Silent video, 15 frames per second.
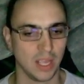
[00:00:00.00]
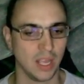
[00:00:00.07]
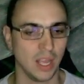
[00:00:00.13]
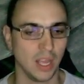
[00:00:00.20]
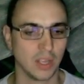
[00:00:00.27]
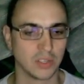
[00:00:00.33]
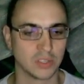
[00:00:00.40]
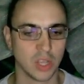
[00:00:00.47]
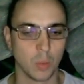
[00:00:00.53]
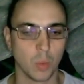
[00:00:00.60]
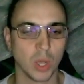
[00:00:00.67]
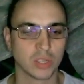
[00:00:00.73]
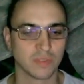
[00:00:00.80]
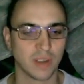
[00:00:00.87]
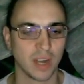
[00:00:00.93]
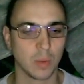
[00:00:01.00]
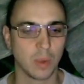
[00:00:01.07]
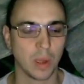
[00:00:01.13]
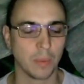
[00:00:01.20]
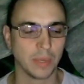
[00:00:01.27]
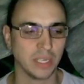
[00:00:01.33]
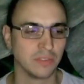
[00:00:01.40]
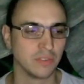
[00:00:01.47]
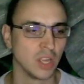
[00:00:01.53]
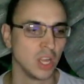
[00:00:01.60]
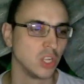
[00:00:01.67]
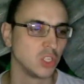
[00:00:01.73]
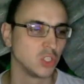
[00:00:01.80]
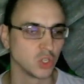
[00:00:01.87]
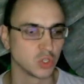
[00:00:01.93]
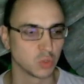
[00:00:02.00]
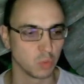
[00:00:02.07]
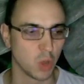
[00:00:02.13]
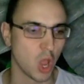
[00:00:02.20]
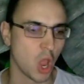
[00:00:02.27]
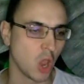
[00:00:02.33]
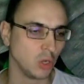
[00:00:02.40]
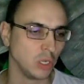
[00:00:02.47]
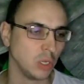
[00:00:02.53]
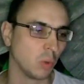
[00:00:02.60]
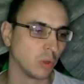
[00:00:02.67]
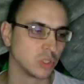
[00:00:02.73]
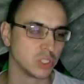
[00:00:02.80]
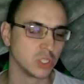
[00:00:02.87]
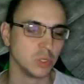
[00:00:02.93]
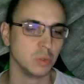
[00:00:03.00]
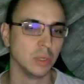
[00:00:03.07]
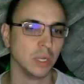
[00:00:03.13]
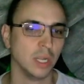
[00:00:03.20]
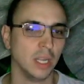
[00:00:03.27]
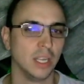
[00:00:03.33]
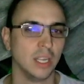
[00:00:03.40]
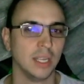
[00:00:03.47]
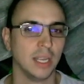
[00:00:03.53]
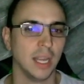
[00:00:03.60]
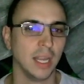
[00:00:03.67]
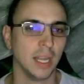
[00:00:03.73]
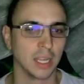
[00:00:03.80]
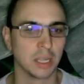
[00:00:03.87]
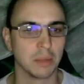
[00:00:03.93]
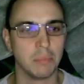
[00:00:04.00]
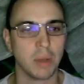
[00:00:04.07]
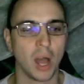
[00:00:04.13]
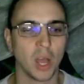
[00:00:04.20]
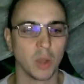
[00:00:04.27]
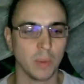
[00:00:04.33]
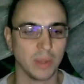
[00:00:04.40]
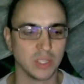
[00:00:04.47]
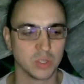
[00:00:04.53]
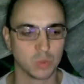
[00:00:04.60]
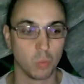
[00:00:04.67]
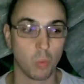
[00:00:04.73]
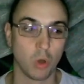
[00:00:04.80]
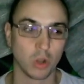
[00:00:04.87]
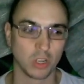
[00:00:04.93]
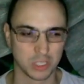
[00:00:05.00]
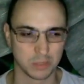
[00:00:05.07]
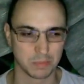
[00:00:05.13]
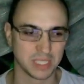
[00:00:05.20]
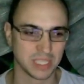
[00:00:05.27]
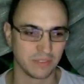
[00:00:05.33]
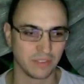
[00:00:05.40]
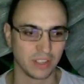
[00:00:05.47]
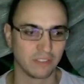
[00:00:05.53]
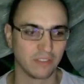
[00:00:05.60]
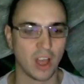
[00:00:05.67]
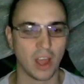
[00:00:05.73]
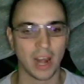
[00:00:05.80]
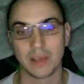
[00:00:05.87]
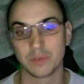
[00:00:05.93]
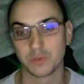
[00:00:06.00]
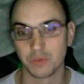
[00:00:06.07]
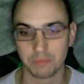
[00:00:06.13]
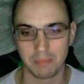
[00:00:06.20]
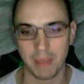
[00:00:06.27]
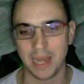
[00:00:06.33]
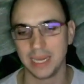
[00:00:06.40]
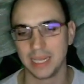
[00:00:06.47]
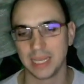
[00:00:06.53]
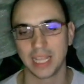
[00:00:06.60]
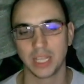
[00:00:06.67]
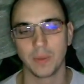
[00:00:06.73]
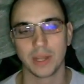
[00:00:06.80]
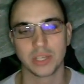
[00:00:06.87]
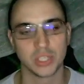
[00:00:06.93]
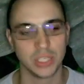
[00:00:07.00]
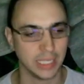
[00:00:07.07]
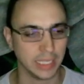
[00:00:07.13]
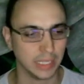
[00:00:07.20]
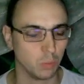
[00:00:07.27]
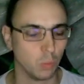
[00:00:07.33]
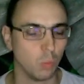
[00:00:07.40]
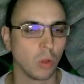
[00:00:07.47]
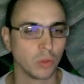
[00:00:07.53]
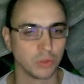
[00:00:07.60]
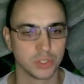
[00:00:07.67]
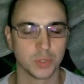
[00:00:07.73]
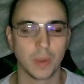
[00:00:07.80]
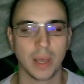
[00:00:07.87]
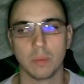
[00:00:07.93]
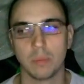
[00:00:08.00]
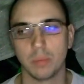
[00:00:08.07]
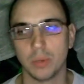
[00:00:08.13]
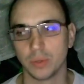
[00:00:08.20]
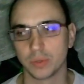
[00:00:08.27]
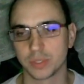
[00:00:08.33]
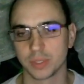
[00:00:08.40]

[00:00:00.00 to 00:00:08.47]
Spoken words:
So it works very well when you just only want to compile when there's one specific file out of many that you actually want to output.